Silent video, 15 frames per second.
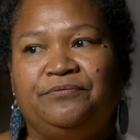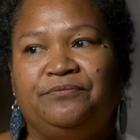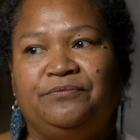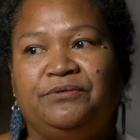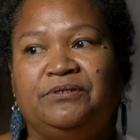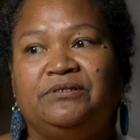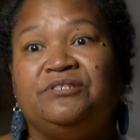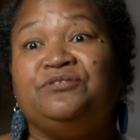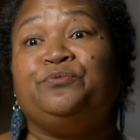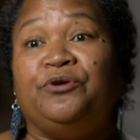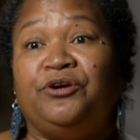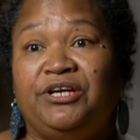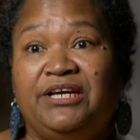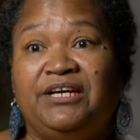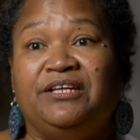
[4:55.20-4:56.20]
was
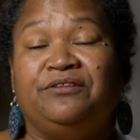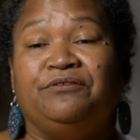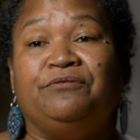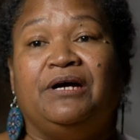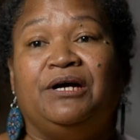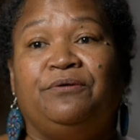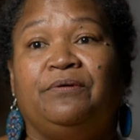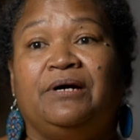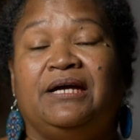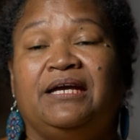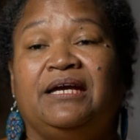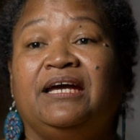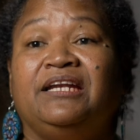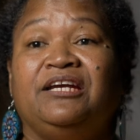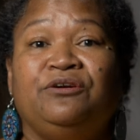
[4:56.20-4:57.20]
working in the
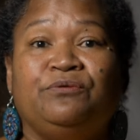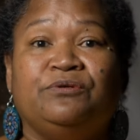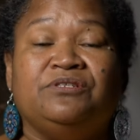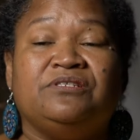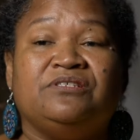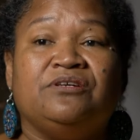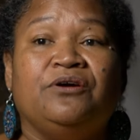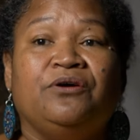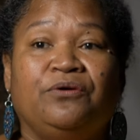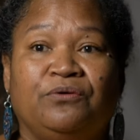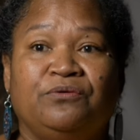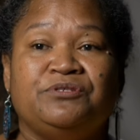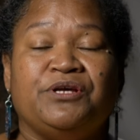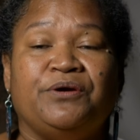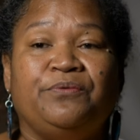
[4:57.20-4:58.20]
railway and he was
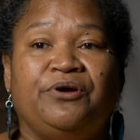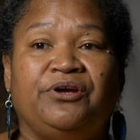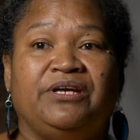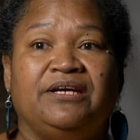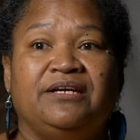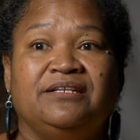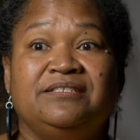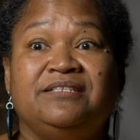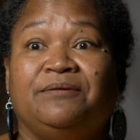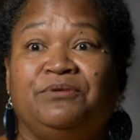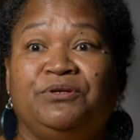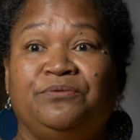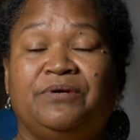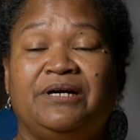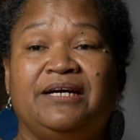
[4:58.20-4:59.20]
also working in
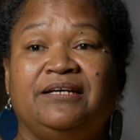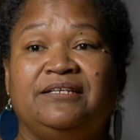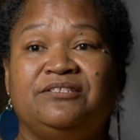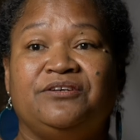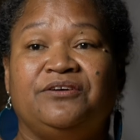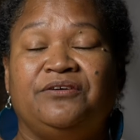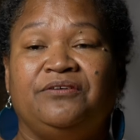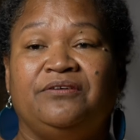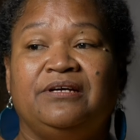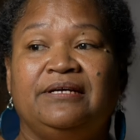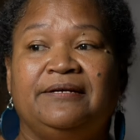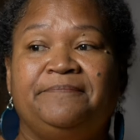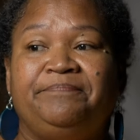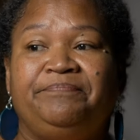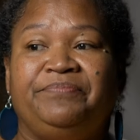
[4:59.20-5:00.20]
W A, so
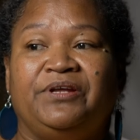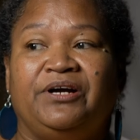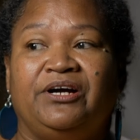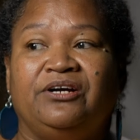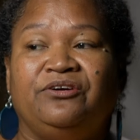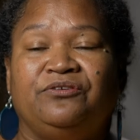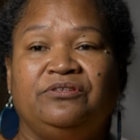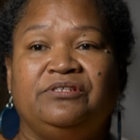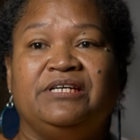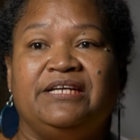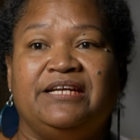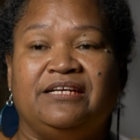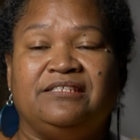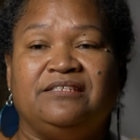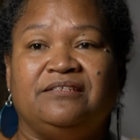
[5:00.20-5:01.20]
I could
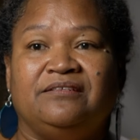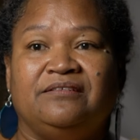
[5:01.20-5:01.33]
connect